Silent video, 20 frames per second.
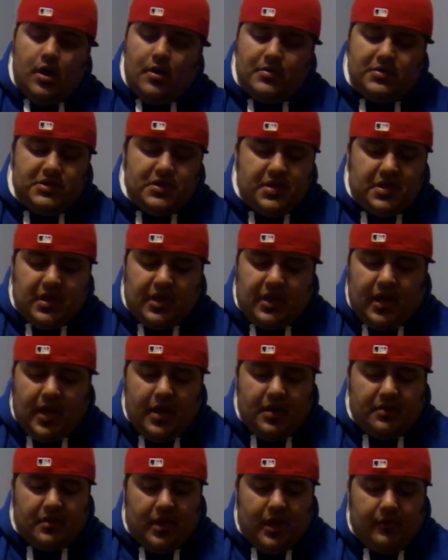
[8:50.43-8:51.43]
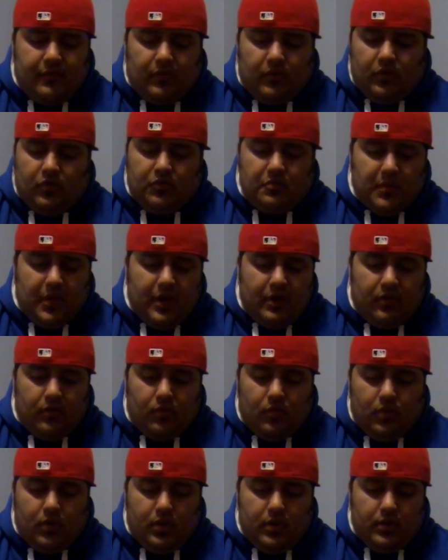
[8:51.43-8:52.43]
Just in case I ever lose my other
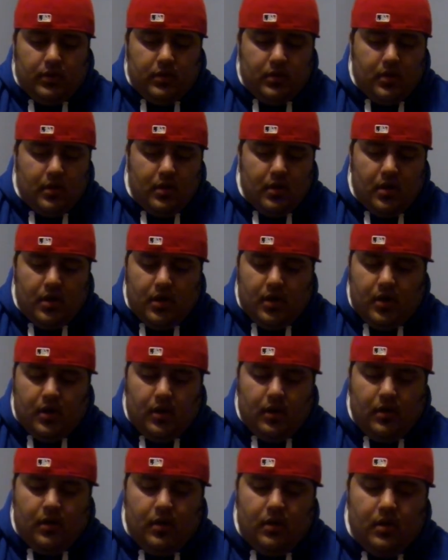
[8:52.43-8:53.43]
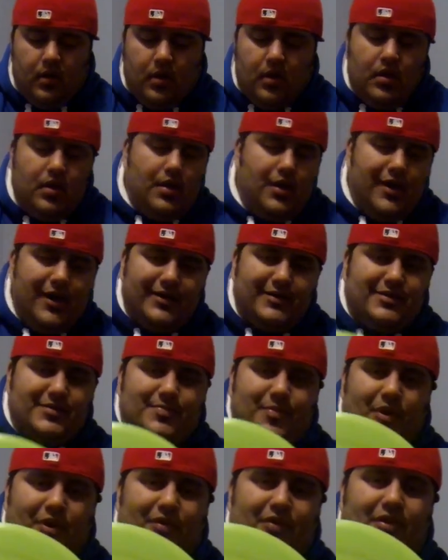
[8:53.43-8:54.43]
one, I just
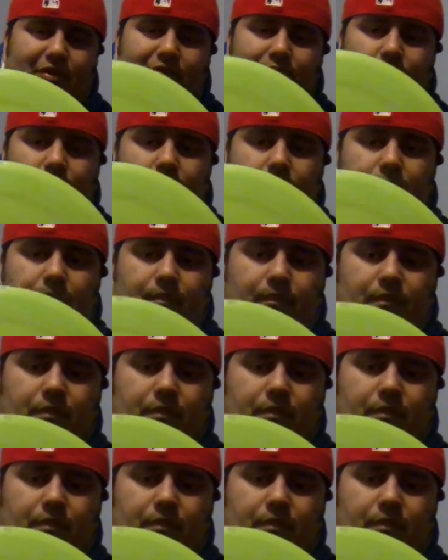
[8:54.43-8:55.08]
bought this one